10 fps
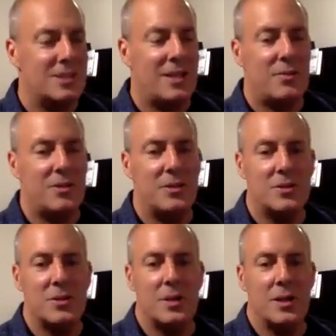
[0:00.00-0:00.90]
have to use
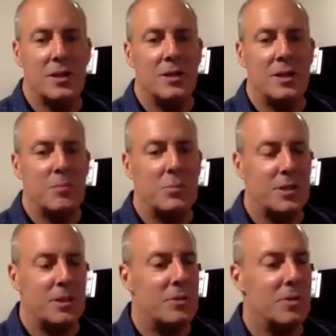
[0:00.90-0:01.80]
your ear and build
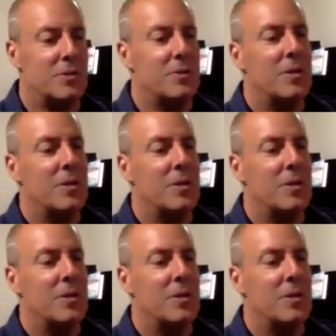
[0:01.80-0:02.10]
up your